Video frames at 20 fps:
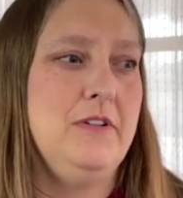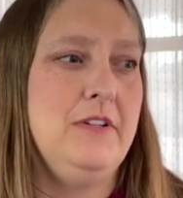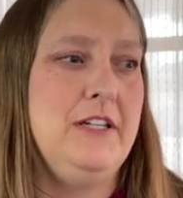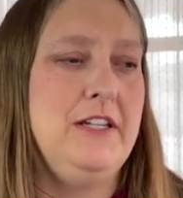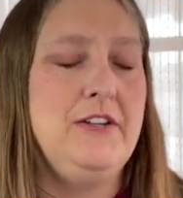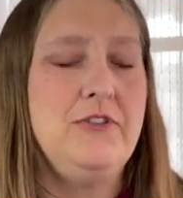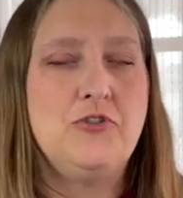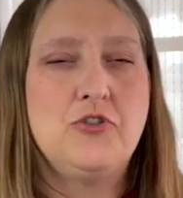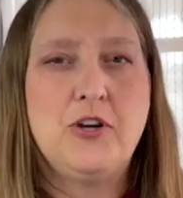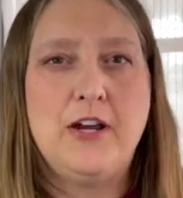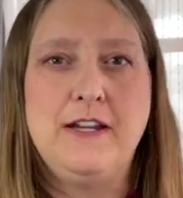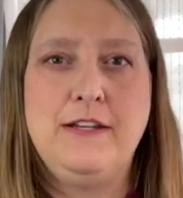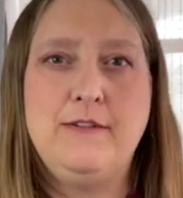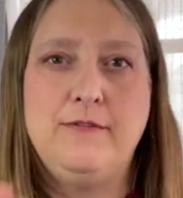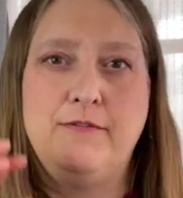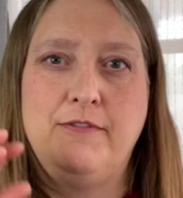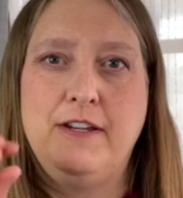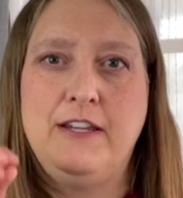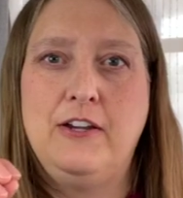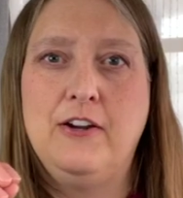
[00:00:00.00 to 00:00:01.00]
you know, trying to
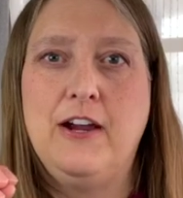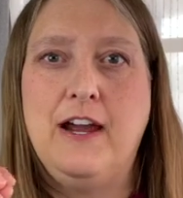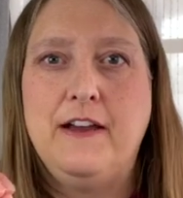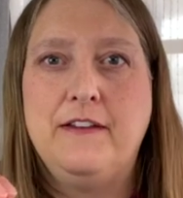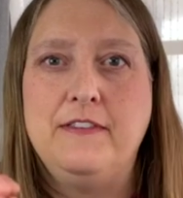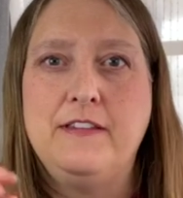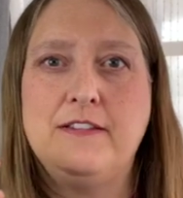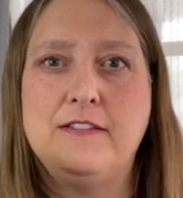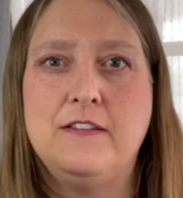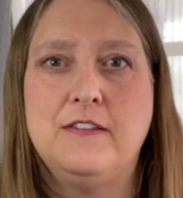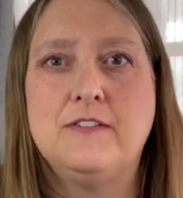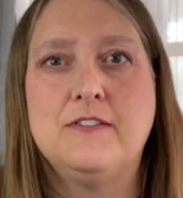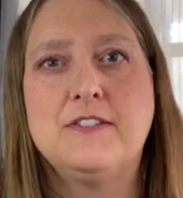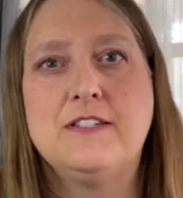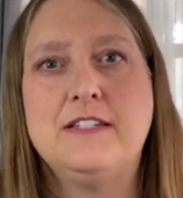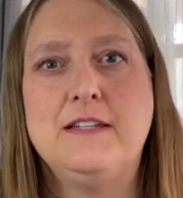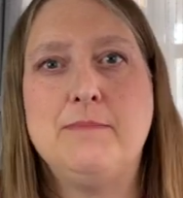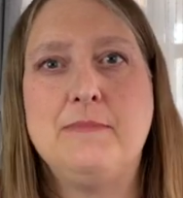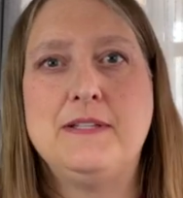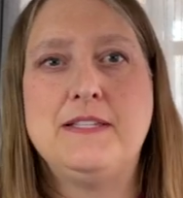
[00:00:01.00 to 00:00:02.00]
figure out these little
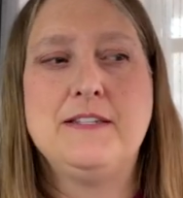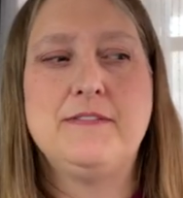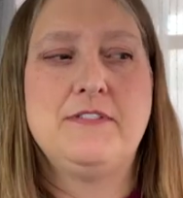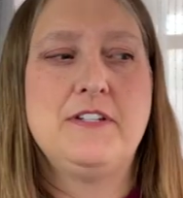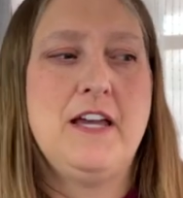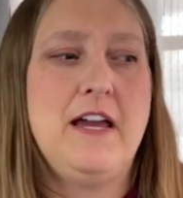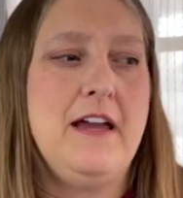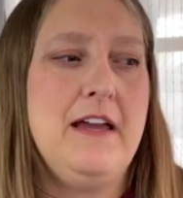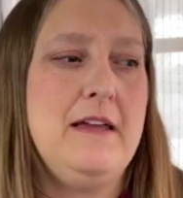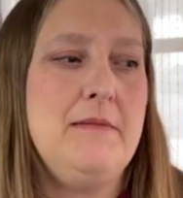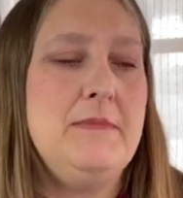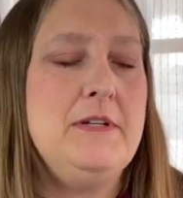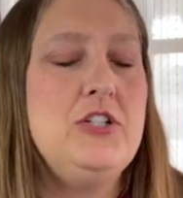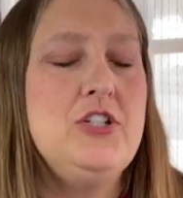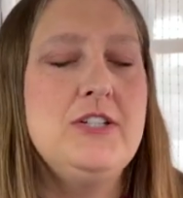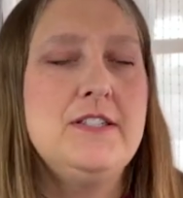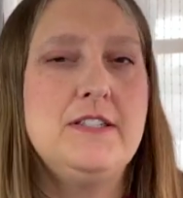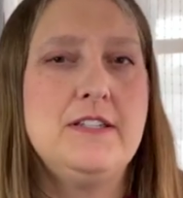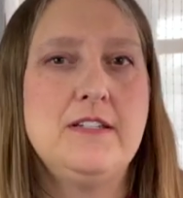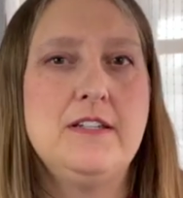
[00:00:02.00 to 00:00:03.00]
snippets of time and
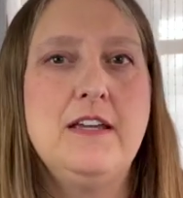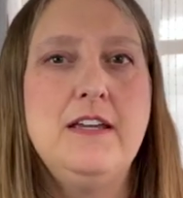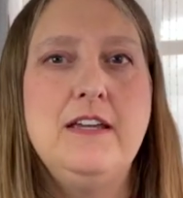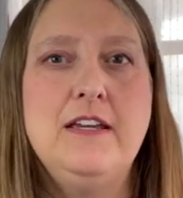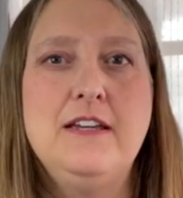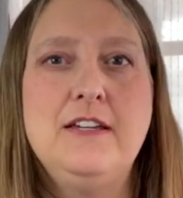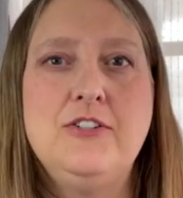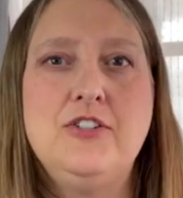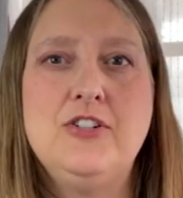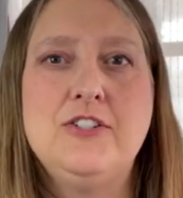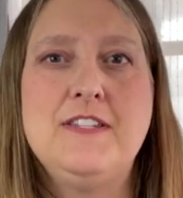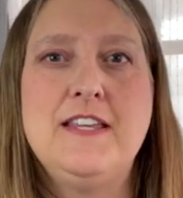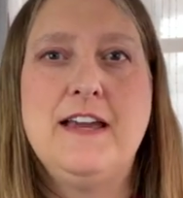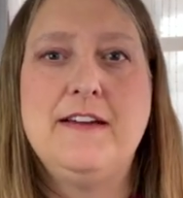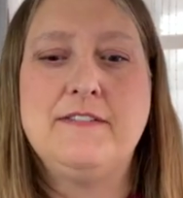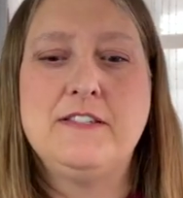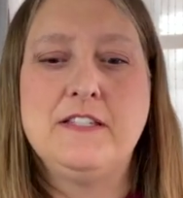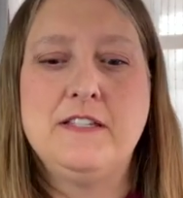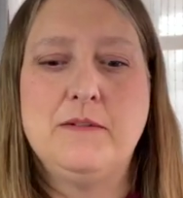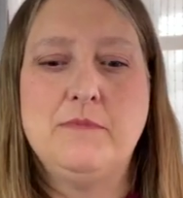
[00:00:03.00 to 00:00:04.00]
just
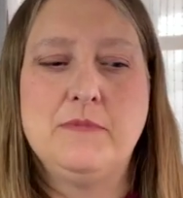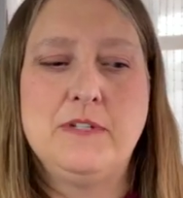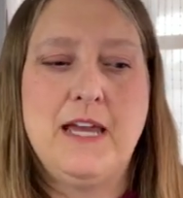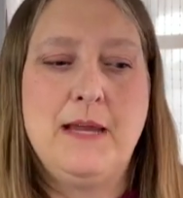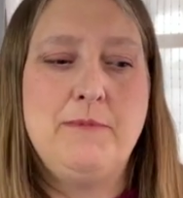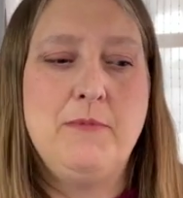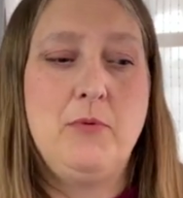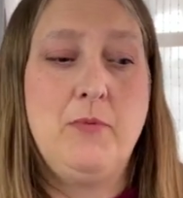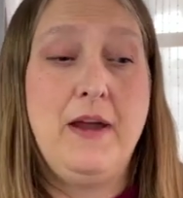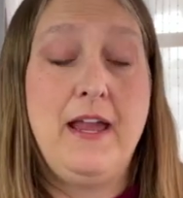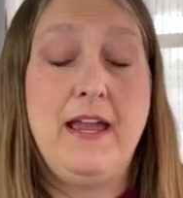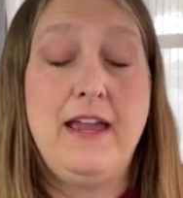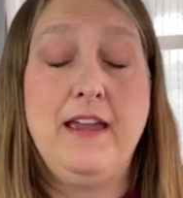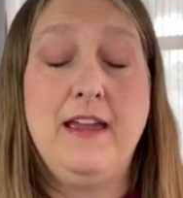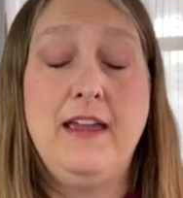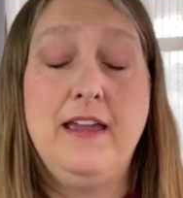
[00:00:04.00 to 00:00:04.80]
have some time away.